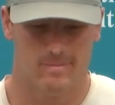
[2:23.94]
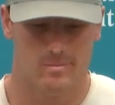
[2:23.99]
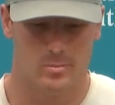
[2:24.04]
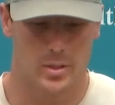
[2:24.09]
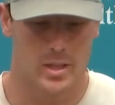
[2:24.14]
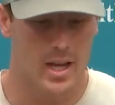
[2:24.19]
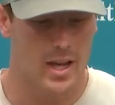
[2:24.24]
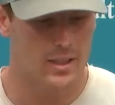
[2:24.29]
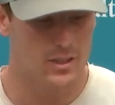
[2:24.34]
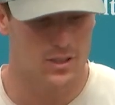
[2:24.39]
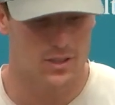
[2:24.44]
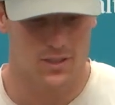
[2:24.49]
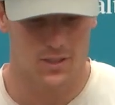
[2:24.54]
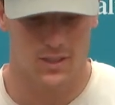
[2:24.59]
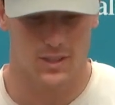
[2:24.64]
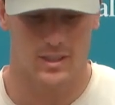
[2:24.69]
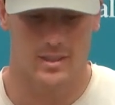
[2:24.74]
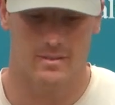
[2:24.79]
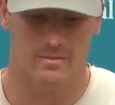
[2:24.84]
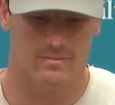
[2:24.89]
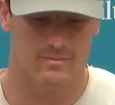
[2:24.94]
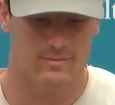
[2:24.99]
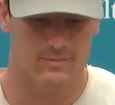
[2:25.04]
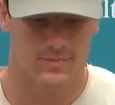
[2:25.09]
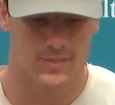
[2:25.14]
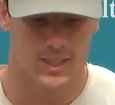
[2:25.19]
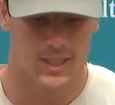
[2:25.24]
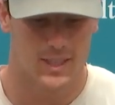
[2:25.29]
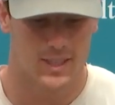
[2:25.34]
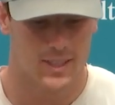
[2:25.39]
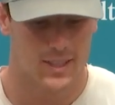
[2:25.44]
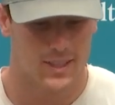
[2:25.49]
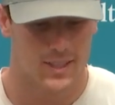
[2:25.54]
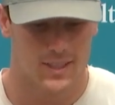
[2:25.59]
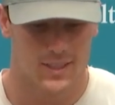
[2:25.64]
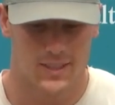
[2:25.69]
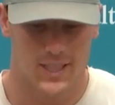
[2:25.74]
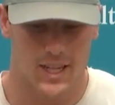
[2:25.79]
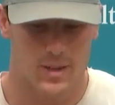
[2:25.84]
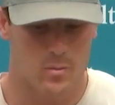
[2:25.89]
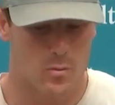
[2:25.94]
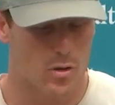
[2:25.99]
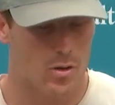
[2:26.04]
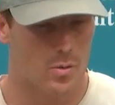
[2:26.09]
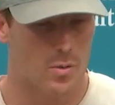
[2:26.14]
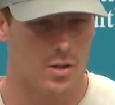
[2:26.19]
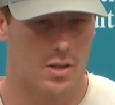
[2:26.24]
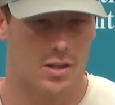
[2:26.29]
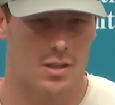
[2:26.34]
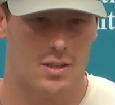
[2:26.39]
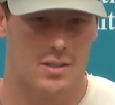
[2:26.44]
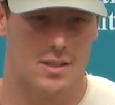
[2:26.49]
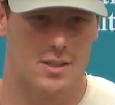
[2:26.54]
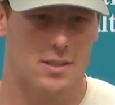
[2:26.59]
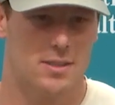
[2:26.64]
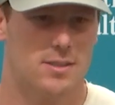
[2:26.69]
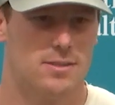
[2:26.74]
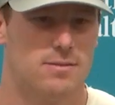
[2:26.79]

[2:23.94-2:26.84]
yeah, it's just going to take more work.